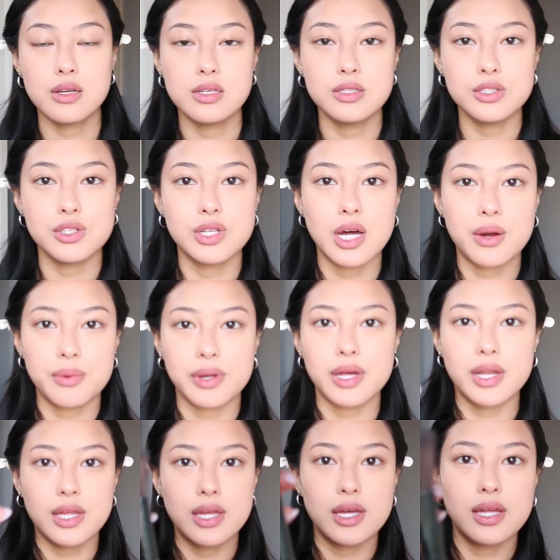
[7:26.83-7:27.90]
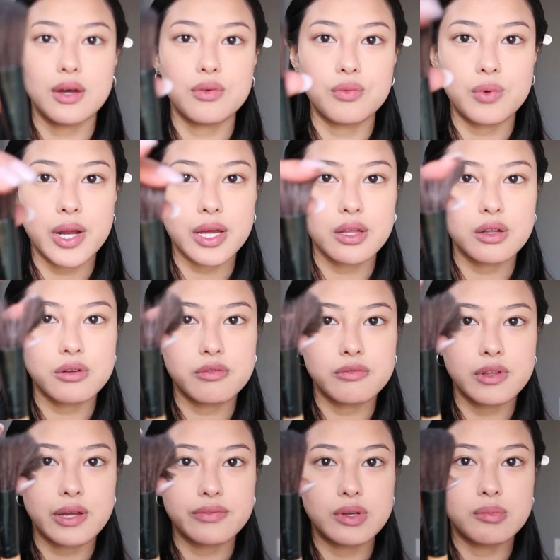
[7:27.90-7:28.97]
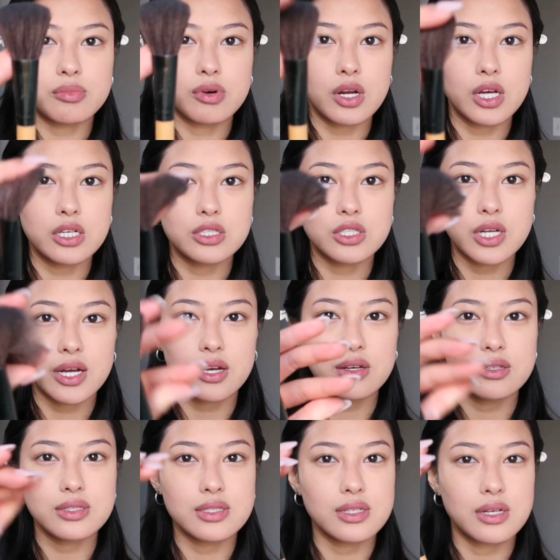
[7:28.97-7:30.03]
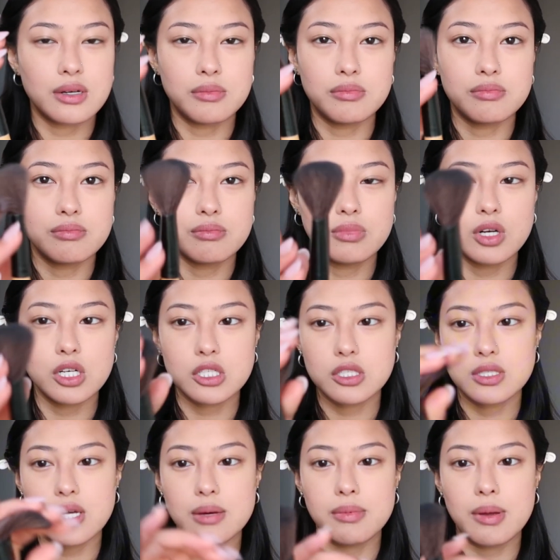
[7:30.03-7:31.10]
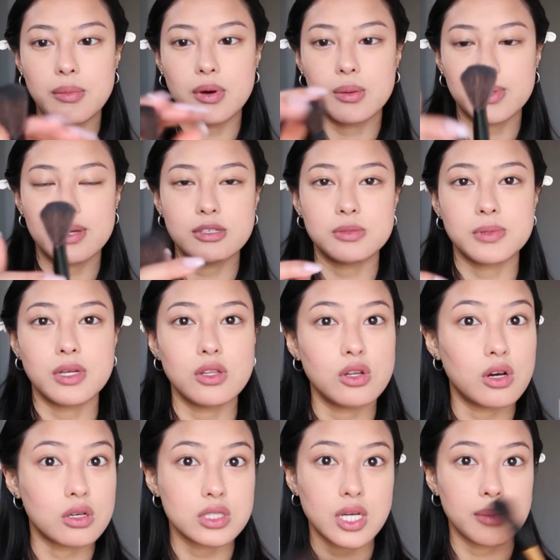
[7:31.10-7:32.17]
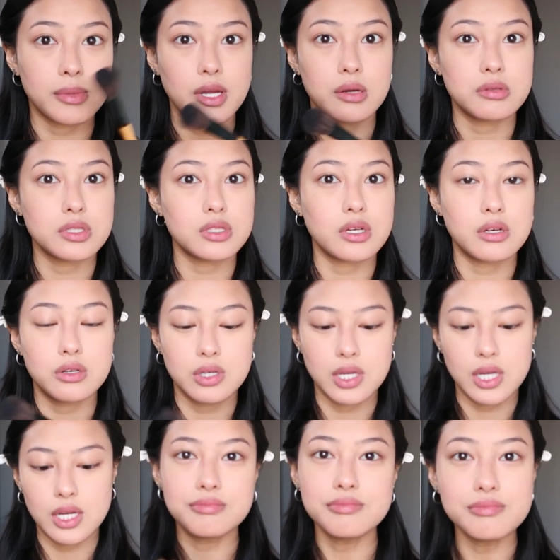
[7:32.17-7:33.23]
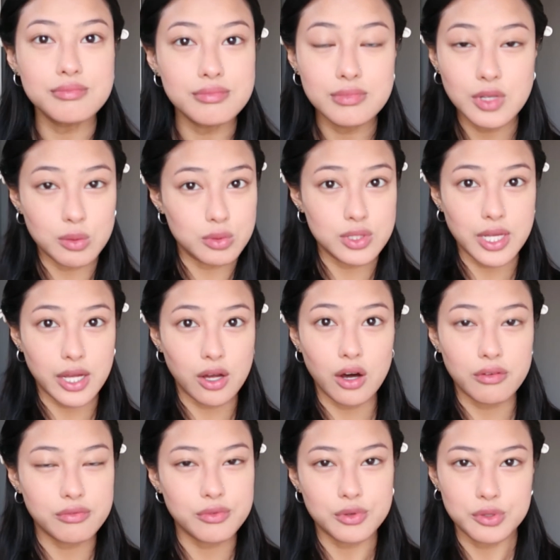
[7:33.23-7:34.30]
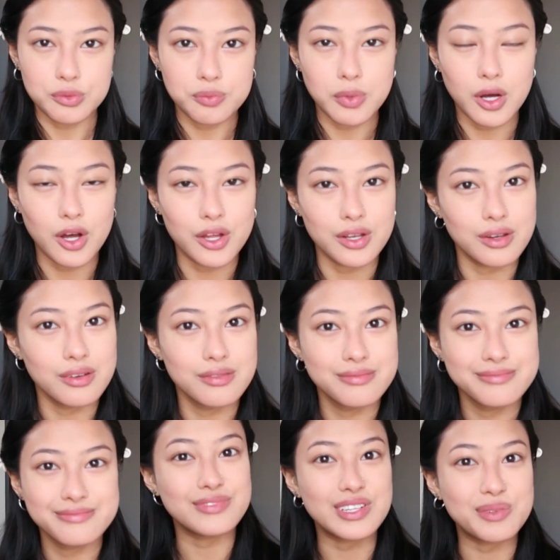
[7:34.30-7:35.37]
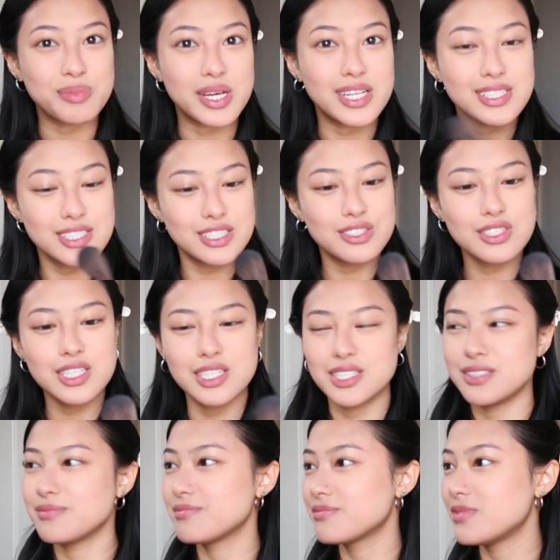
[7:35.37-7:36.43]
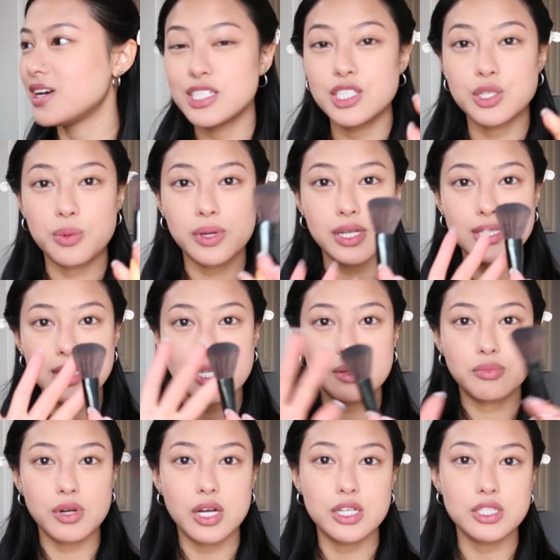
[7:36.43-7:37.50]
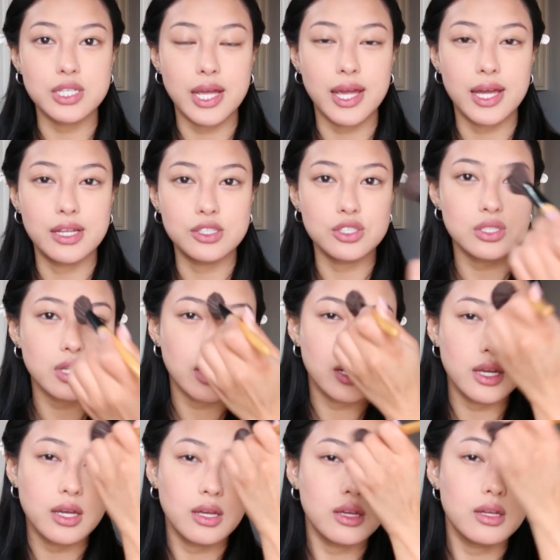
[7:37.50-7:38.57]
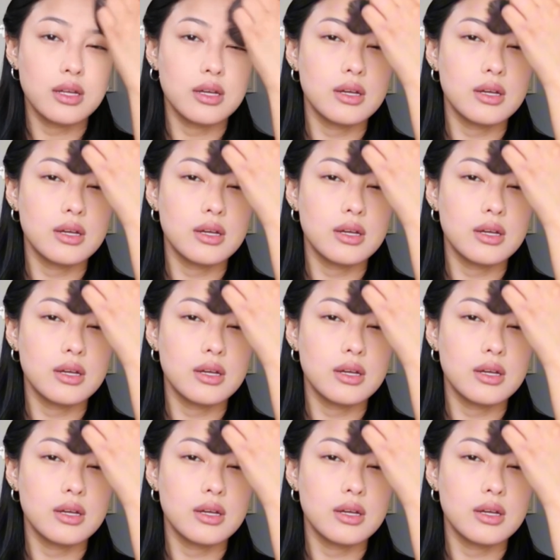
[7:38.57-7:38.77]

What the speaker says: So now we're gonna get a regular fluffy brush. I got this in a brush set my mom gave me a long time ago, so it was like off Groupon, but it's still good. So we're gonna take a brush and just kind of